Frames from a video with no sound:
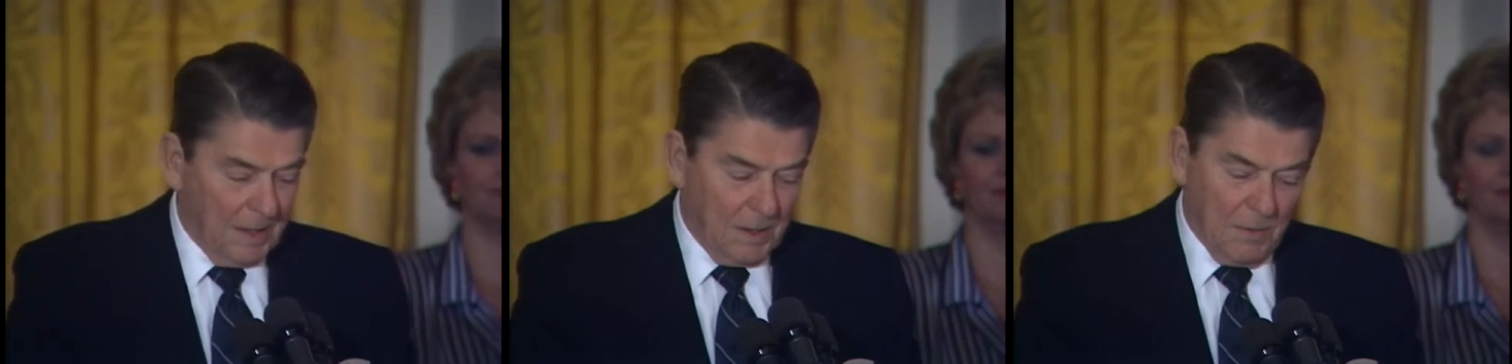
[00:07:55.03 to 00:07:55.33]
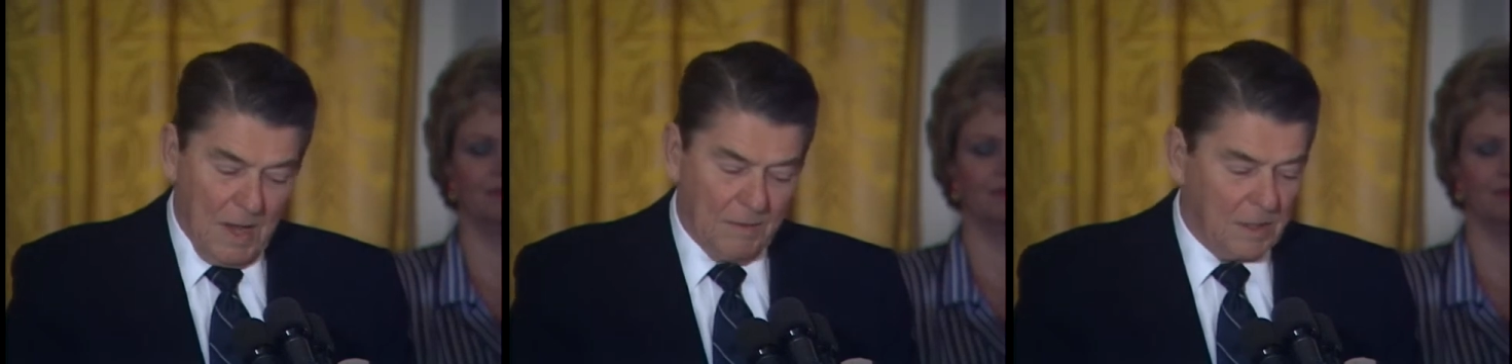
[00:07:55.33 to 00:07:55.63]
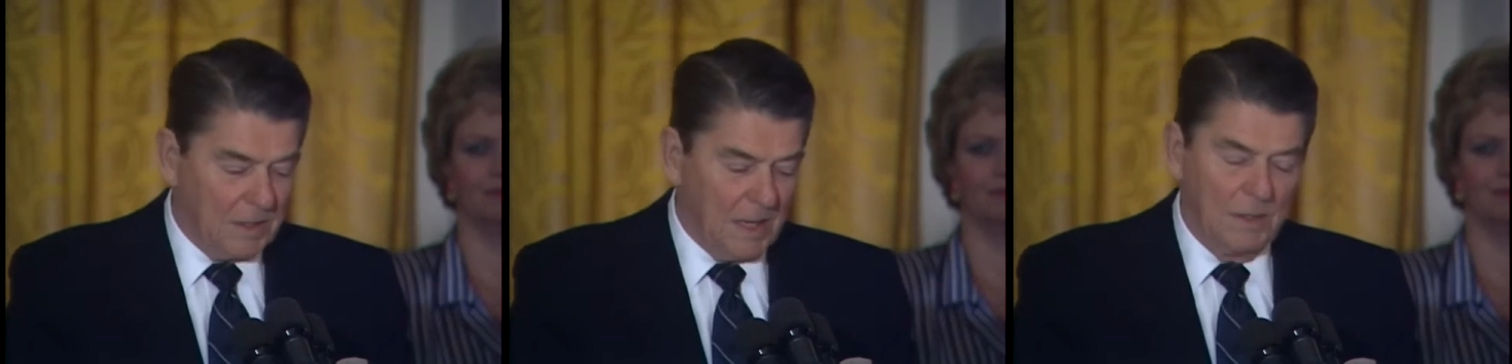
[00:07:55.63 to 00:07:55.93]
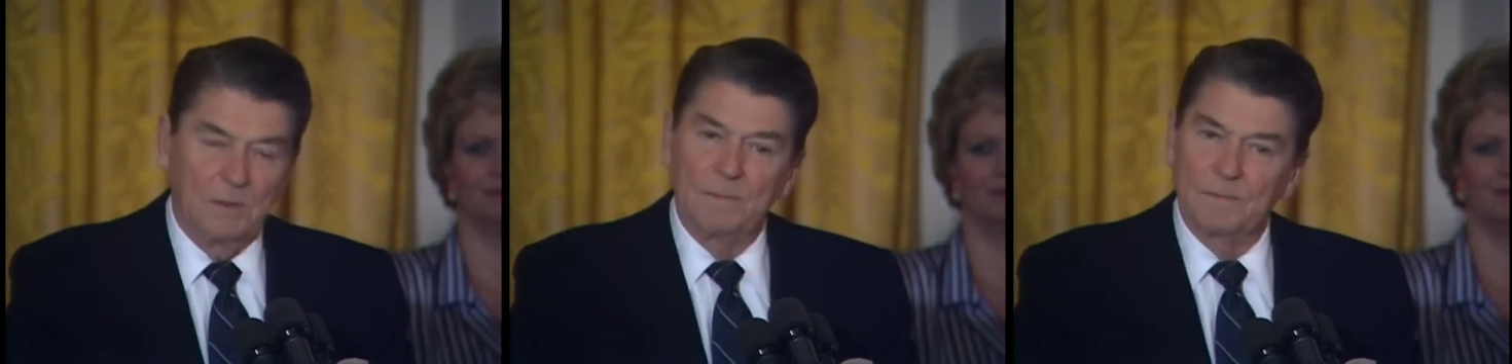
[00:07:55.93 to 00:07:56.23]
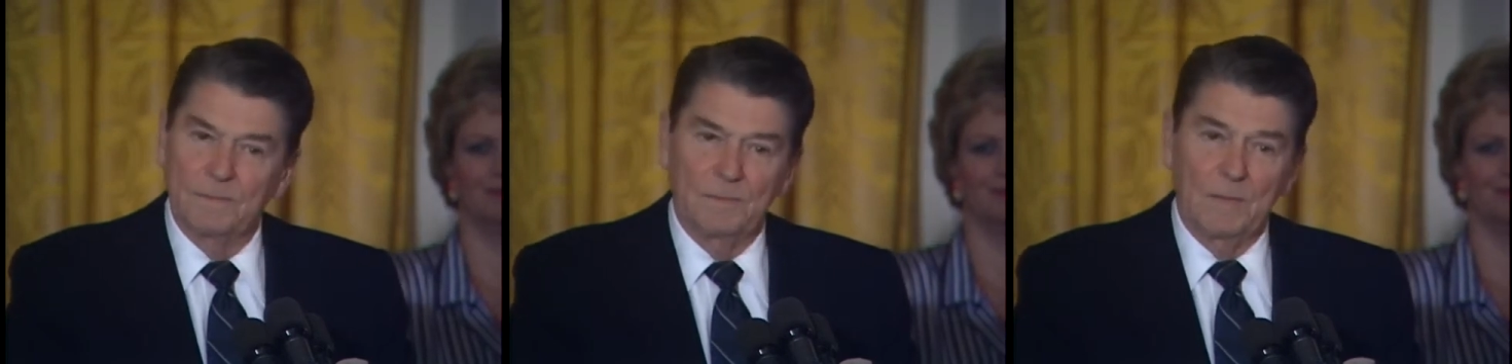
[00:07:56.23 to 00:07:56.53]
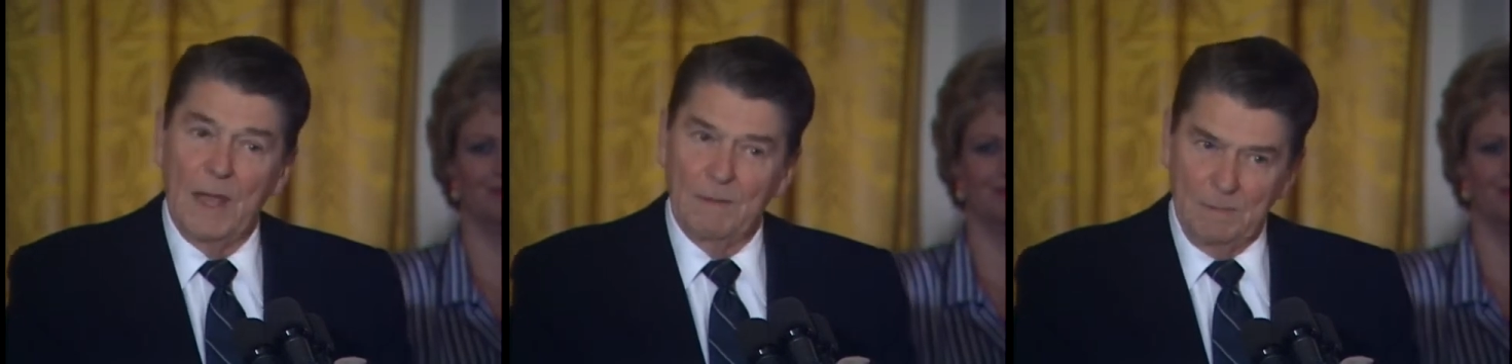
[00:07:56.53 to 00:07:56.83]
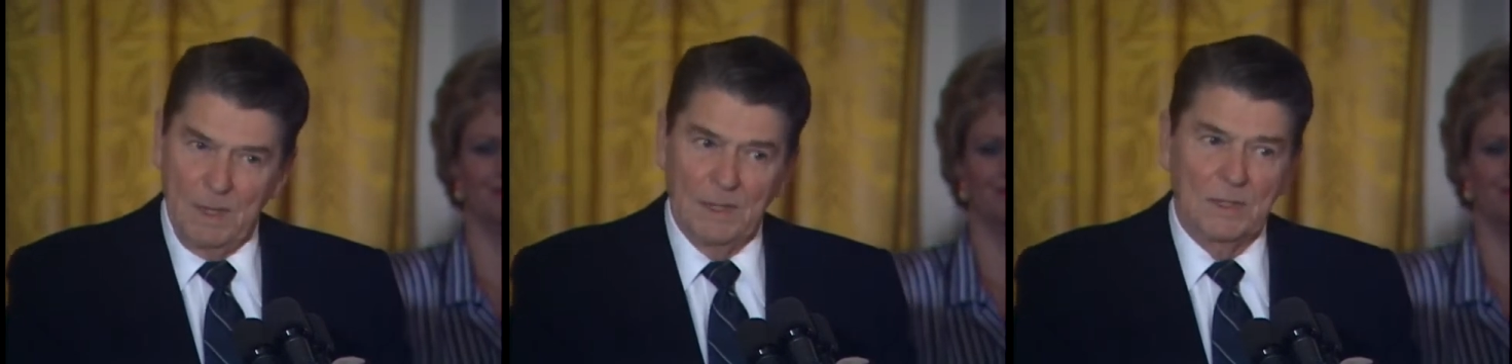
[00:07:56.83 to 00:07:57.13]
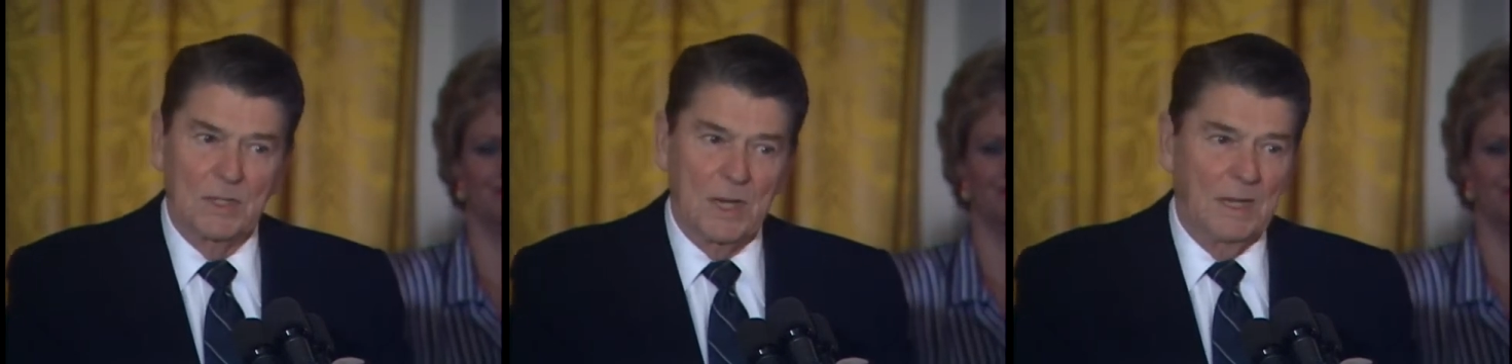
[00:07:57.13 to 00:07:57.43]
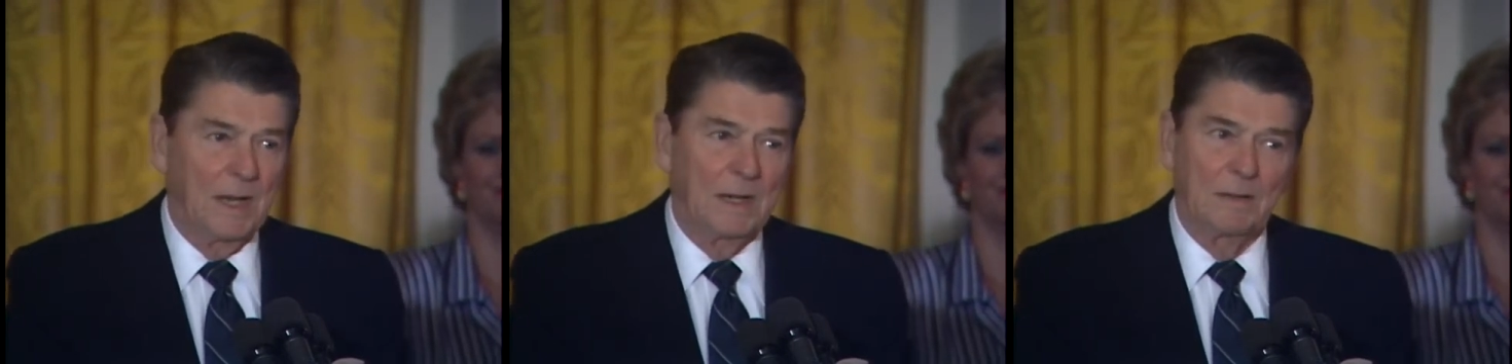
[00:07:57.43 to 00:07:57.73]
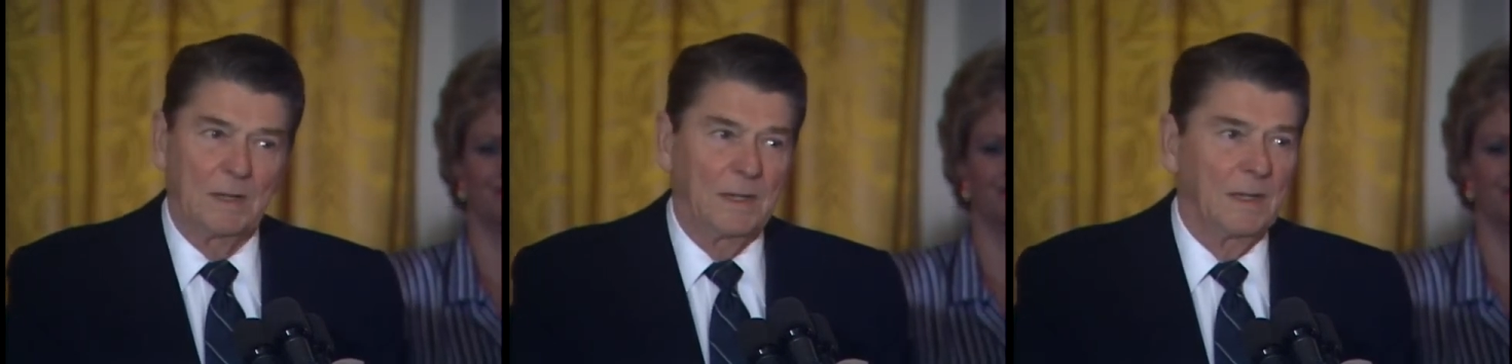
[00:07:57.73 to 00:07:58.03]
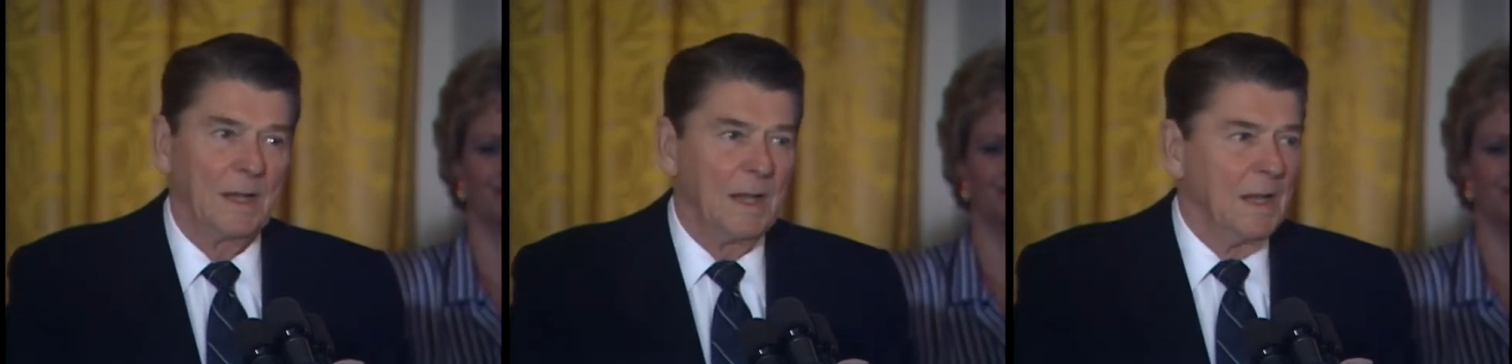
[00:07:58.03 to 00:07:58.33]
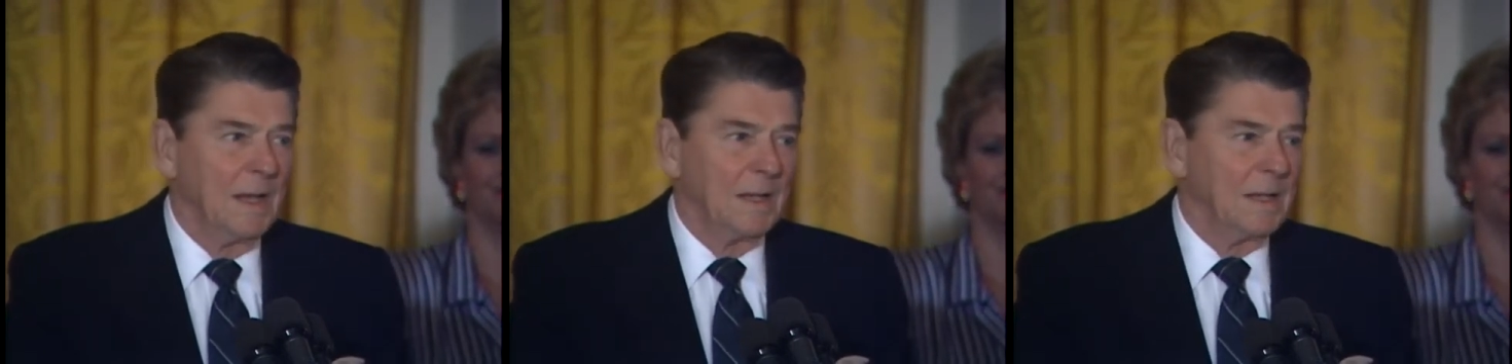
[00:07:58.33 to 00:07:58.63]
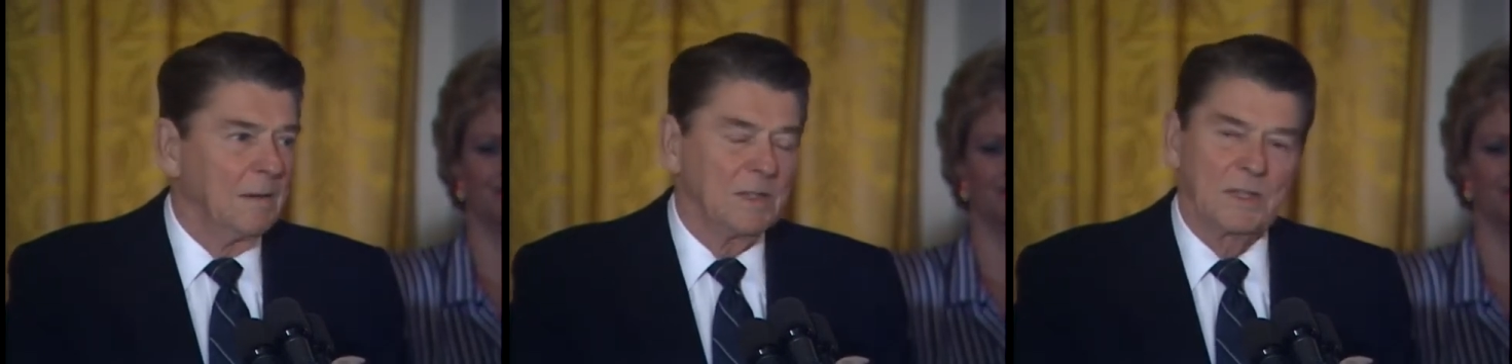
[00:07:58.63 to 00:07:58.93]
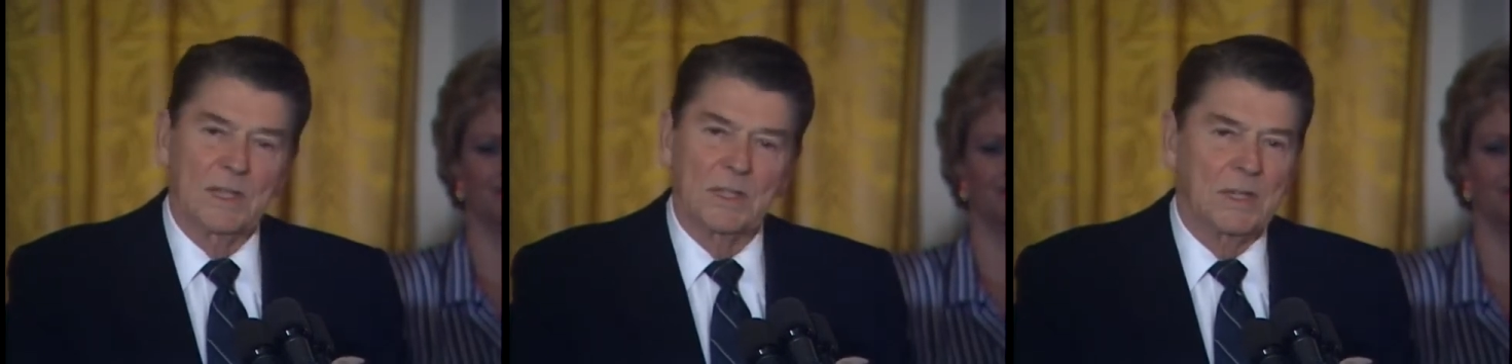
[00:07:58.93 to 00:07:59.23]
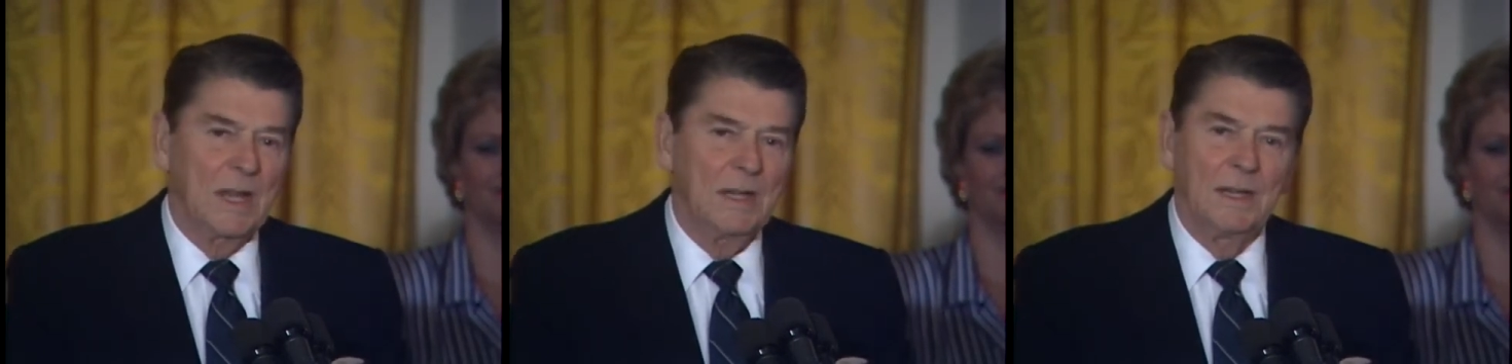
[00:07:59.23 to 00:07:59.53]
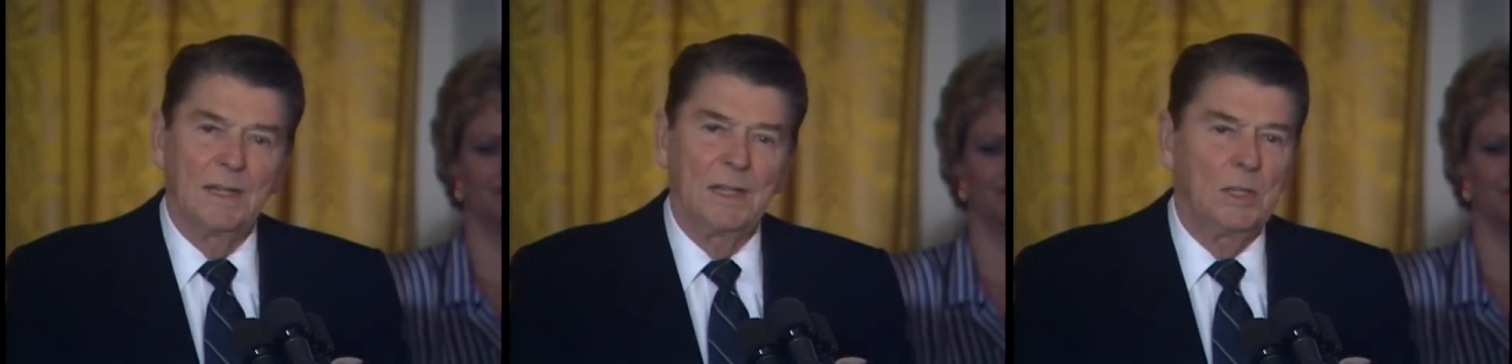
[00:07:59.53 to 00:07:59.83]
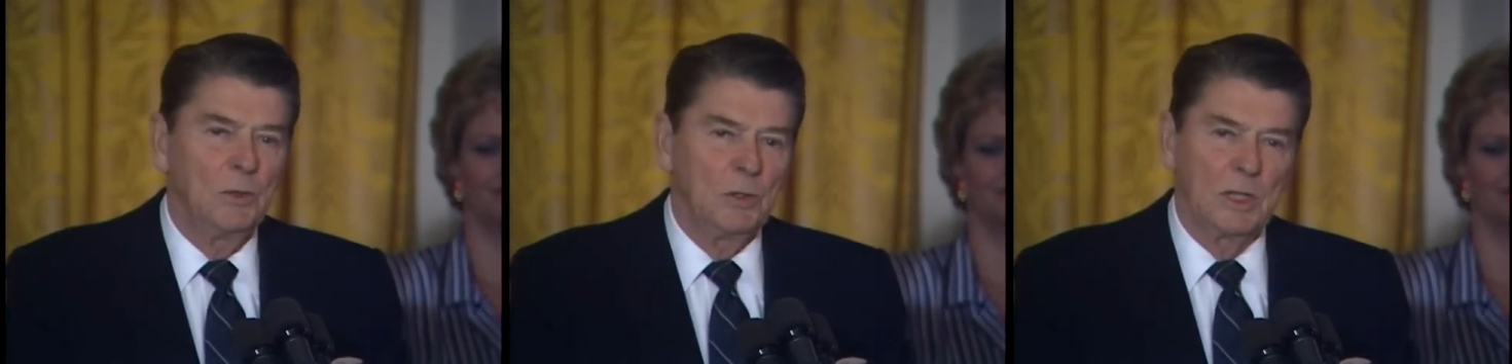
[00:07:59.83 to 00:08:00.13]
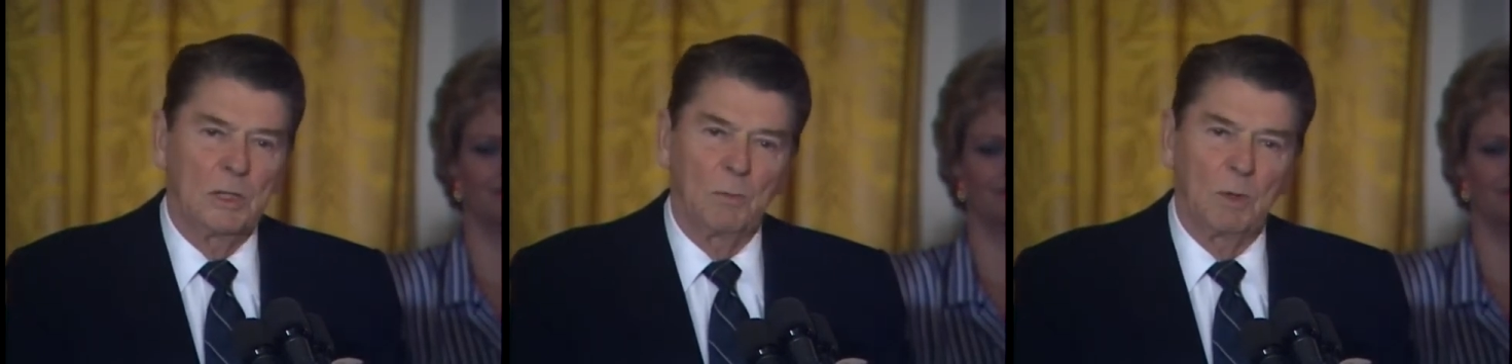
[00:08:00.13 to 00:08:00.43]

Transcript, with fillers: You know, I have to tell you, having been at the state end of it, there isn't a state in the Union that